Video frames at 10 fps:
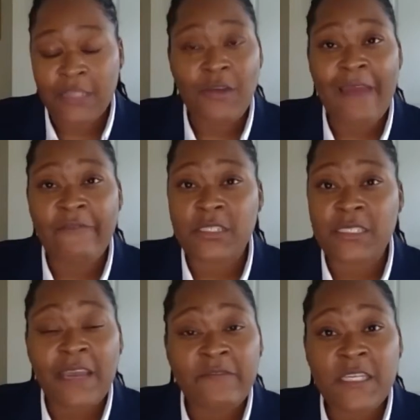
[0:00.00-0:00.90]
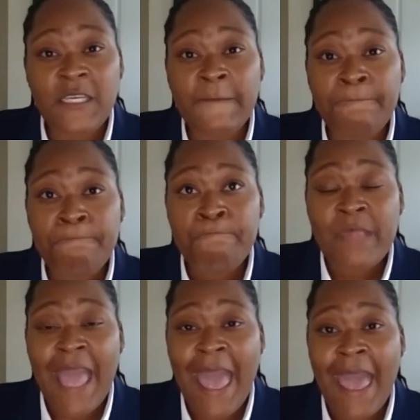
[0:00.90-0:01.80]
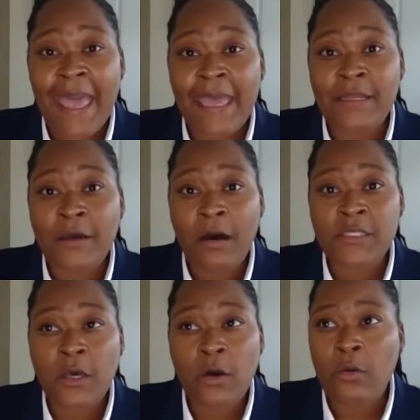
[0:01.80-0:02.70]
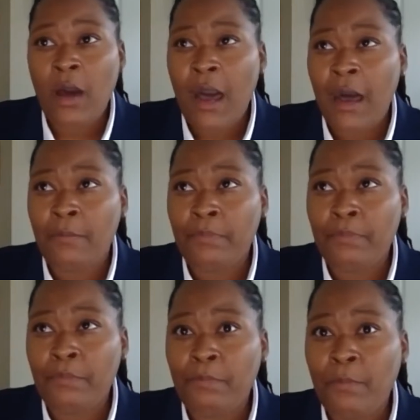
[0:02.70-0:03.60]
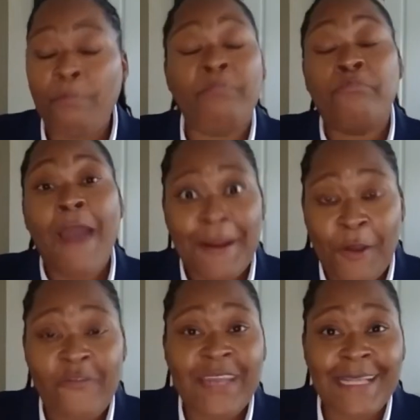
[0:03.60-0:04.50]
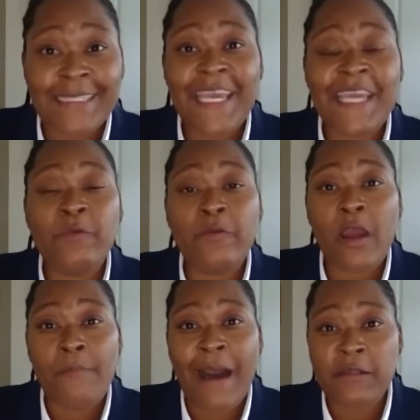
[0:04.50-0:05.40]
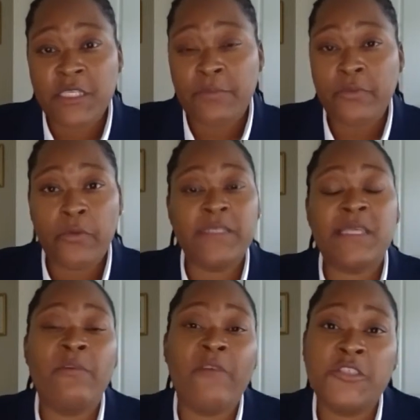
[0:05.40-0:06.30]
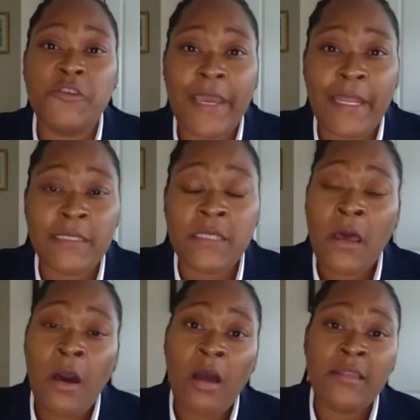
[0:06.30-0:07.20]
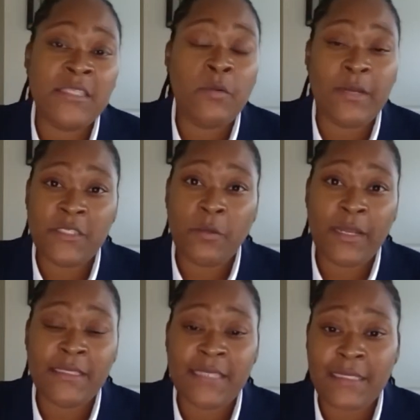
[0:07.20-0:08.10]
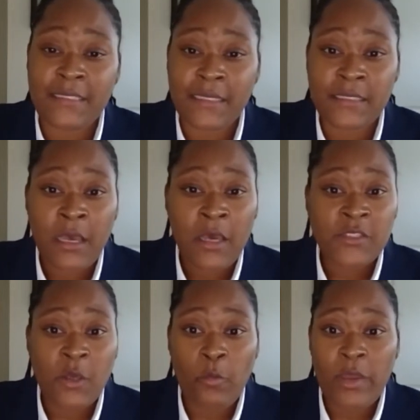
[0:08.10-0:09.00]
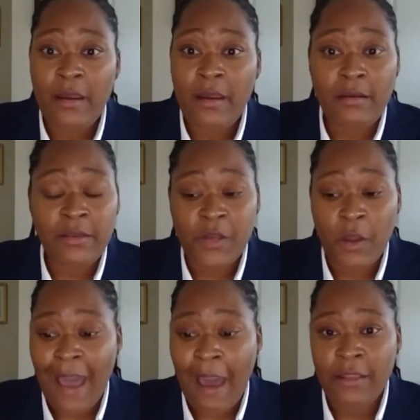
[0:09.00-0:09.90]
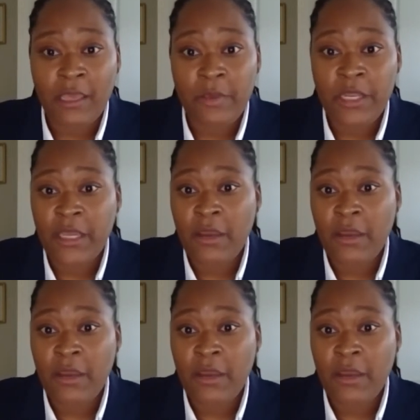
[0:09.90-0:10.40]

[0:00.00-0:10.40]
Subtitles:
driver safety, and also prior to COVID-19, we were about to deploy some of our trainings on the 2020 census. So we are, out in the community